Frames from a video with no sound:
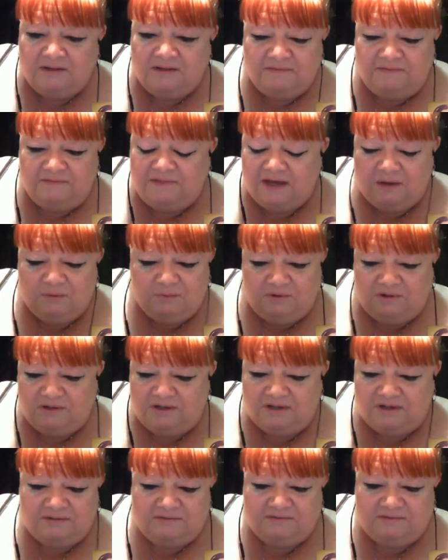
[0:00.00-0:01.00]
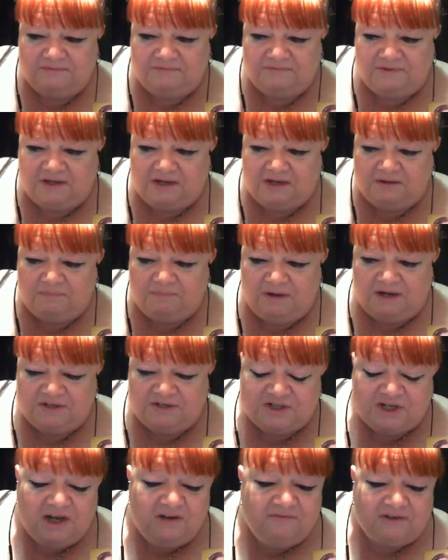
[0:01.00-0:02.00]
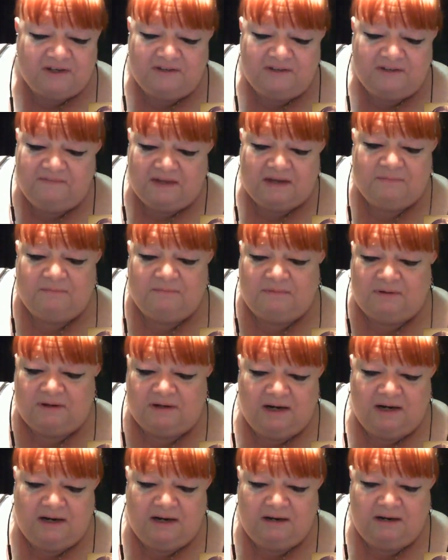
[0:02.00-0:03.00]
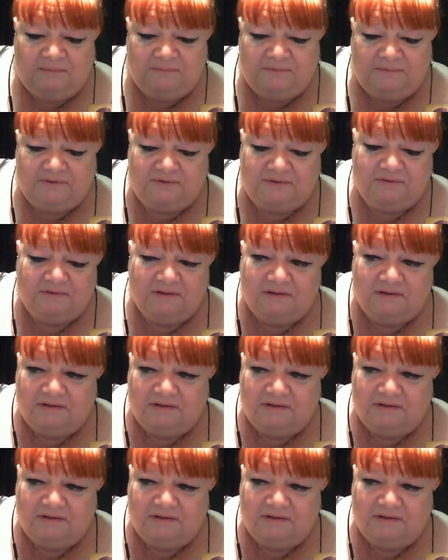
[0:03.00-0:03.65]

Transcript: They wouldn't think much of it then, perhaps.